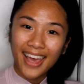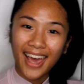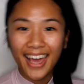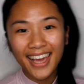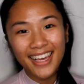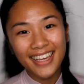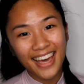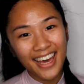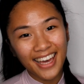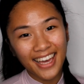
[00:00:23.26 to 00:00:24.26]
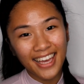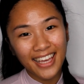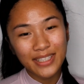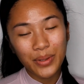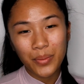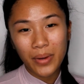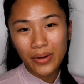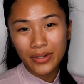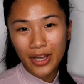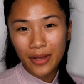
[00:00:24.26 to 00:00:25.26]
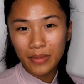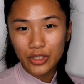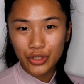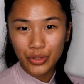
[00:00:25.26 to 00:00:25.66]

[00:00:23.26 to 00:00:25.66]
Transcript: Hey guys, welcome